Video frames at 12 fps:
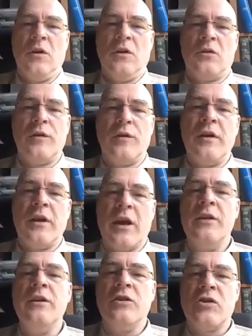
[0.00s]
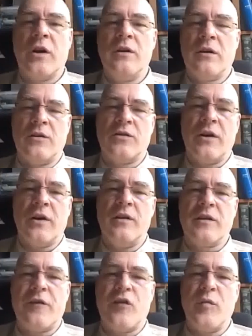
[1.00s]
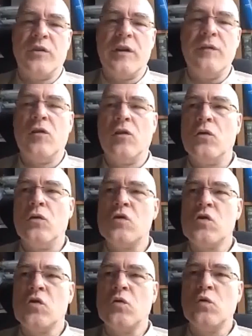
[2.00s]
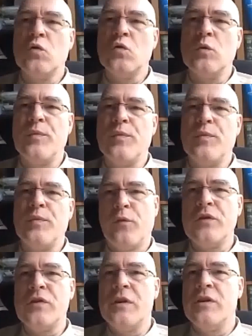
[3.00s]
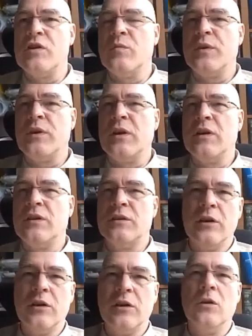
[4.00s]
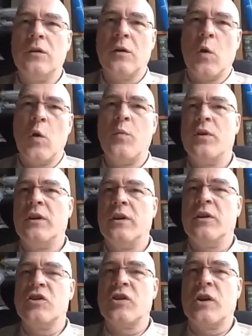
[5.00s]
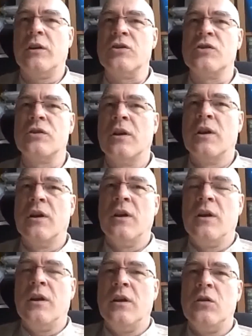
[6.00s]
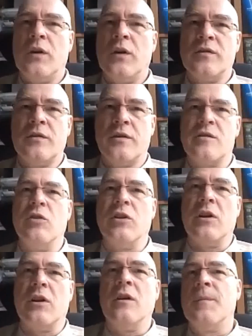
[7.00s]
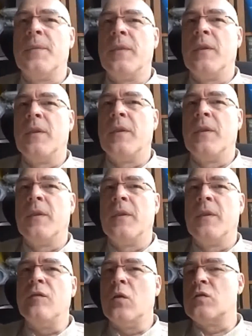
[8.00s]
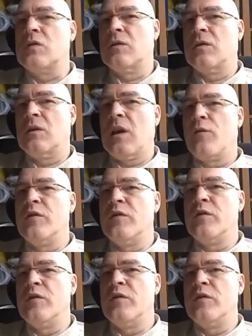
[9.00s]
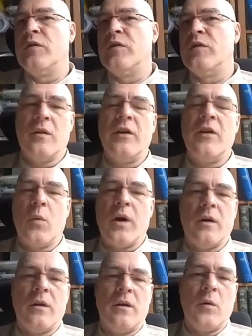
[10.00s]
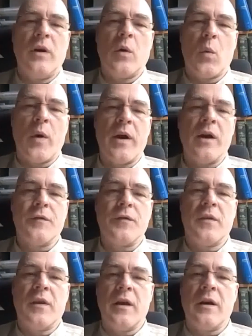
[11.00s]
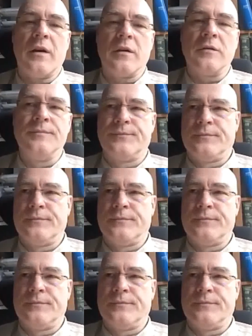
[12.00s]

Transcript: So I think any Chinese government, even those who before Xi Jinping did not openly challenge US hegemony, even those governments were very well aware of the